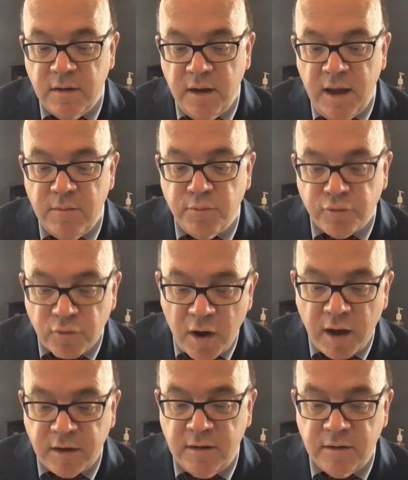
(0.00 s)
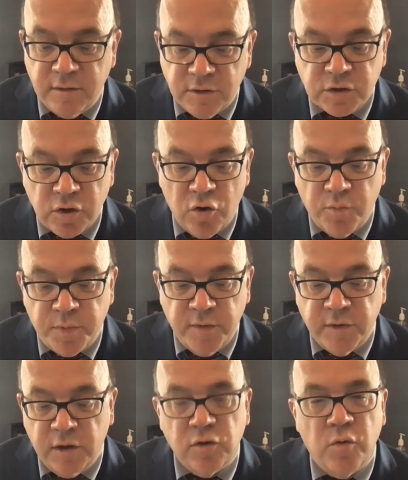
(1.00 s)
and broadened the scope of
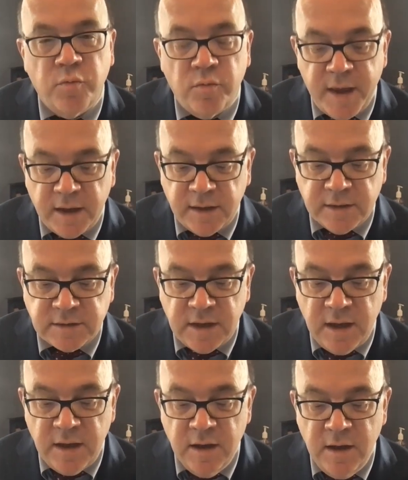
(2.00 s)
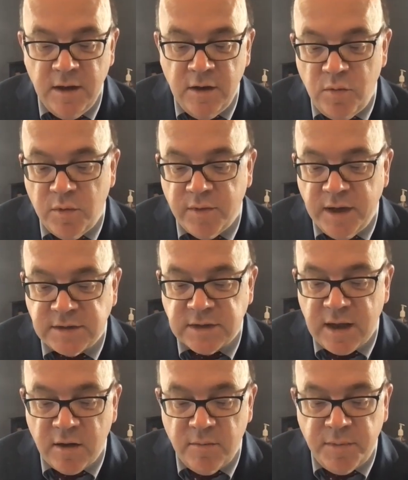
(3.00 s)
the global Magnitsky Human Rights
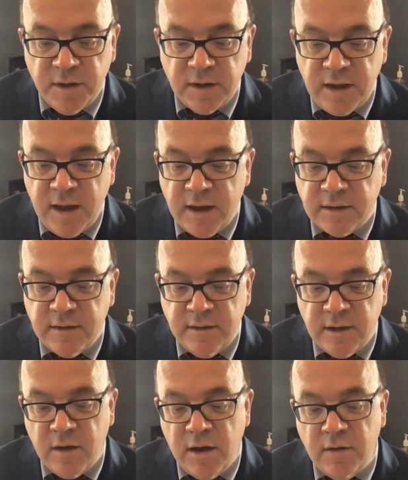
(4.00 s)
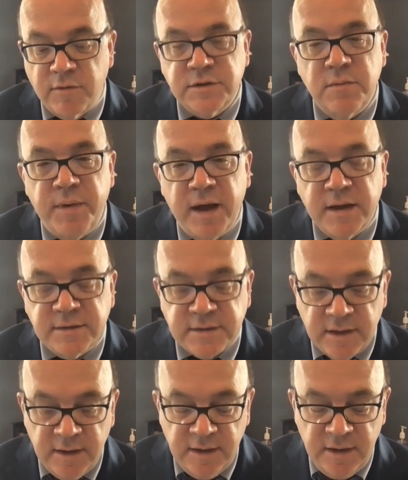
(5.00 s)
Accountability Act that Congress had
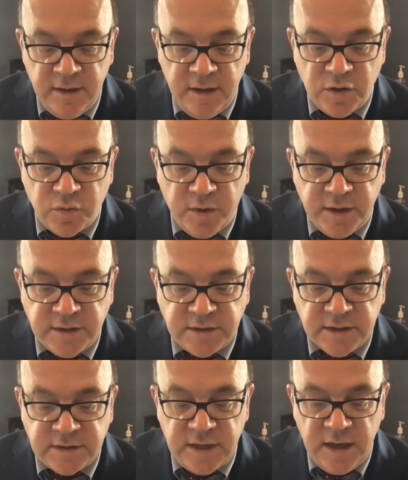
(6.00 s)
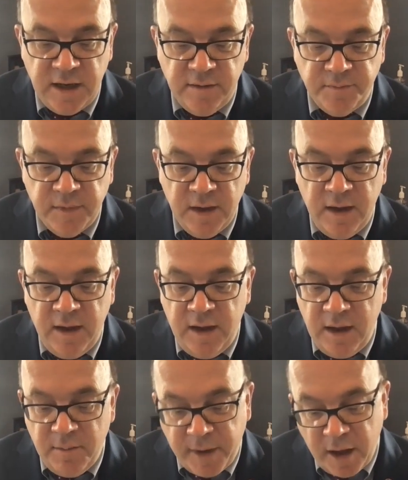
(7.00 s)
passed in 2016.
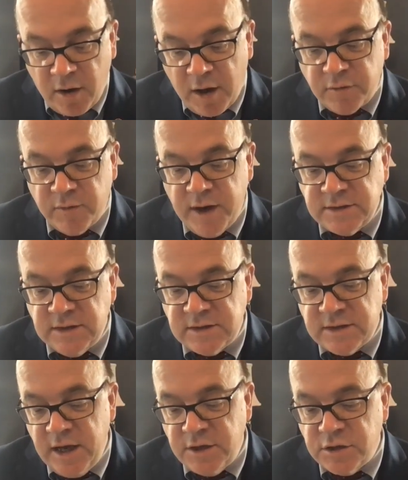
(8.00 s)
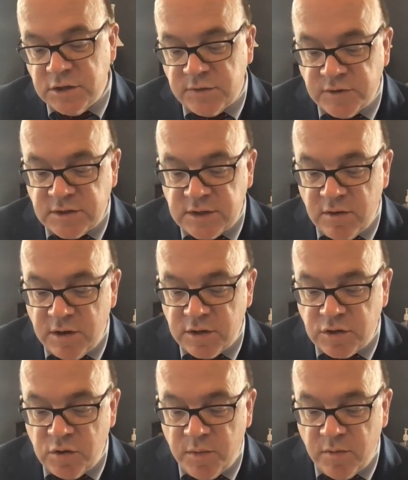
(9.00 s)
And by authorizing sanctions for
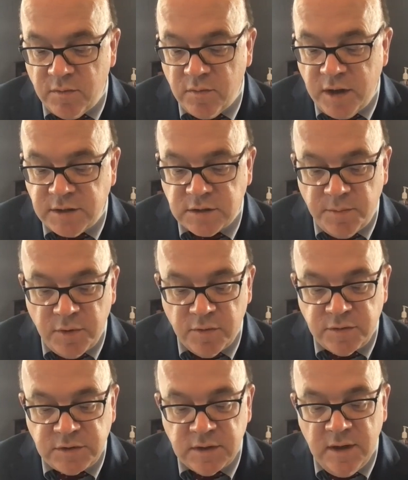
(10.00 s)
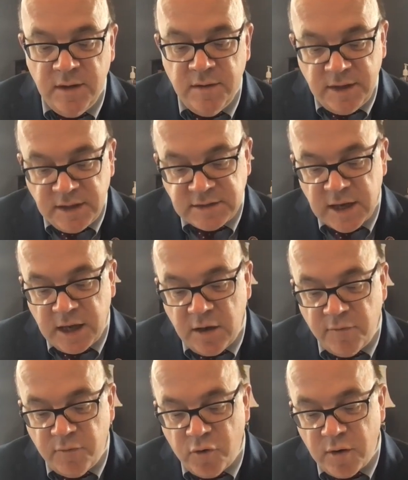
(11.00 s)
serious human rights abuse, the
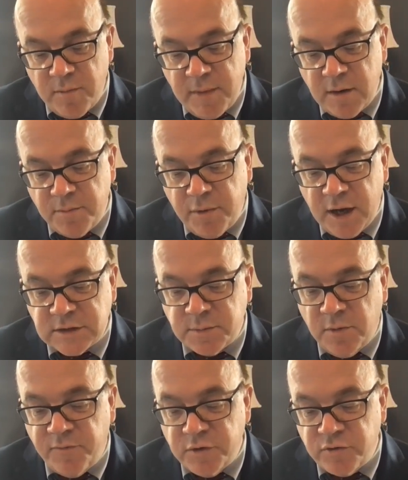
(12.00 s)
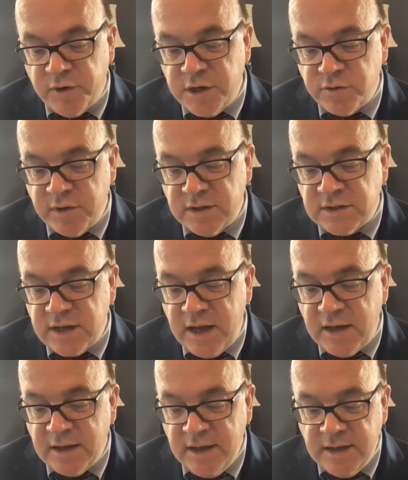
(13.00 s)
executive order made it possible for Treasury and
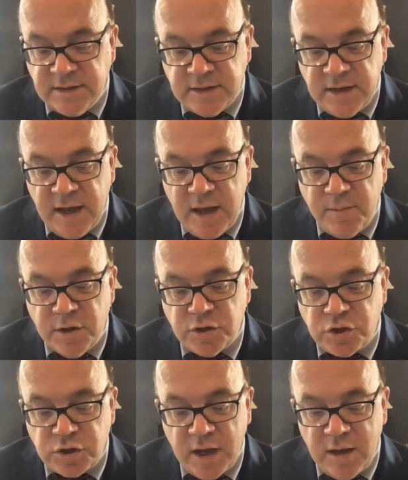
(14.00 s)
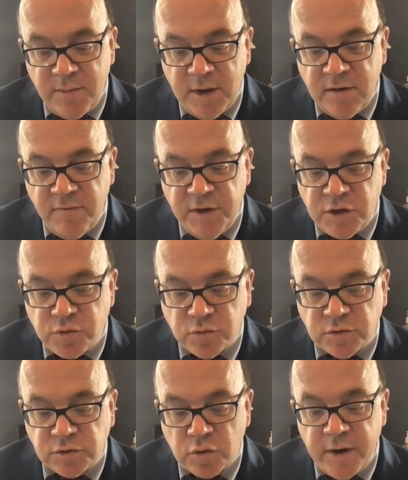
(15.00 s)
State to name and shame
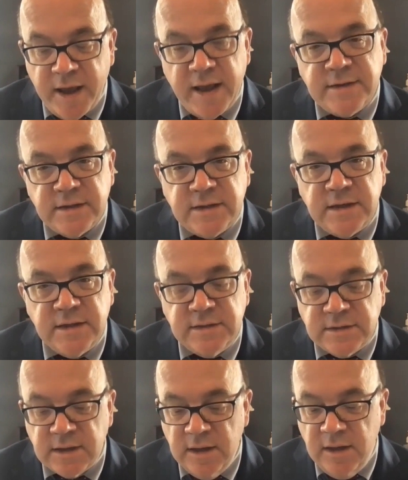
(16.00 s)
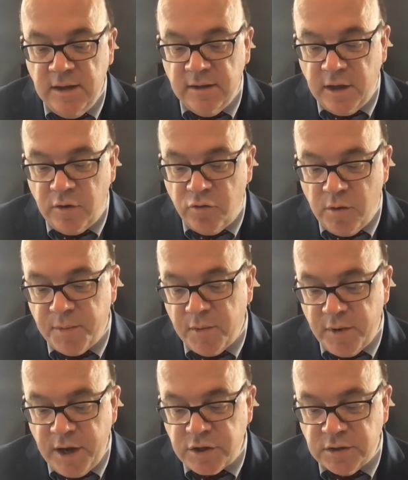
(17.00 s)
individuals or entities like
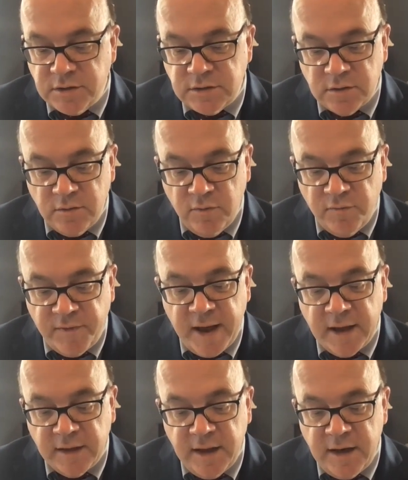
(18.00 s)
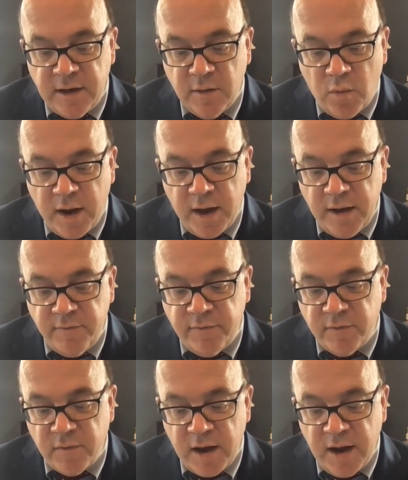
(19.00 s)
corporations who violated a wide
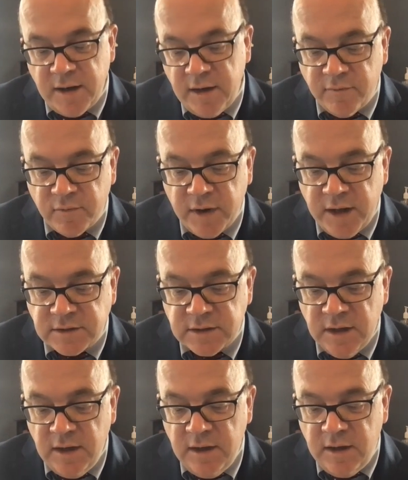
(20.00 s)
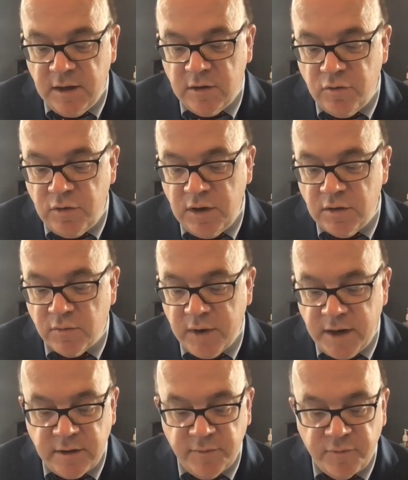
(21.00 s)
variety of rights, including the
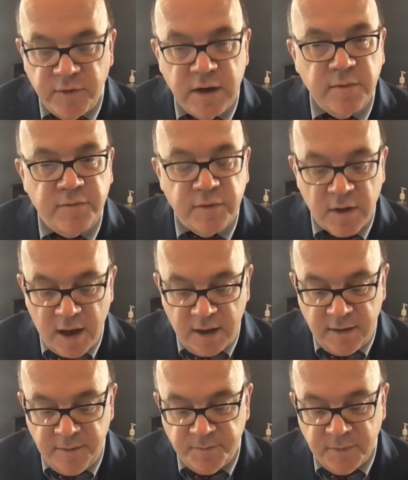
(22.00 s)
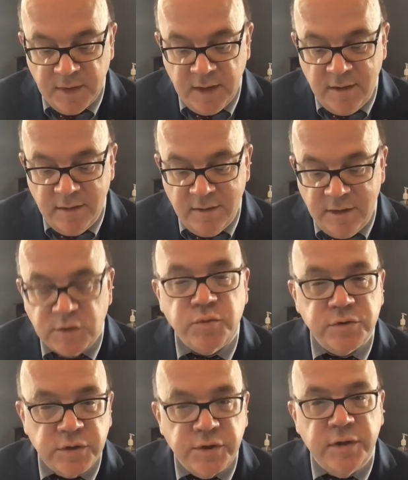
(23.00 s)
right to freedom of thought. This
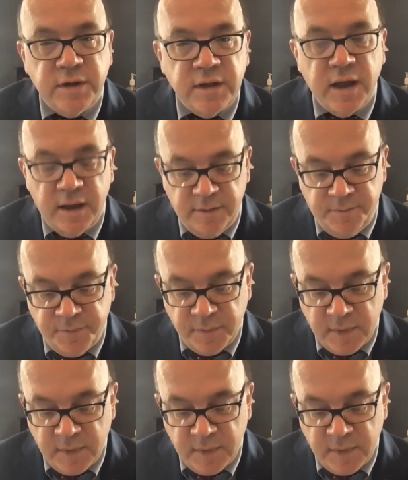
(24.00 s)
was a good thing.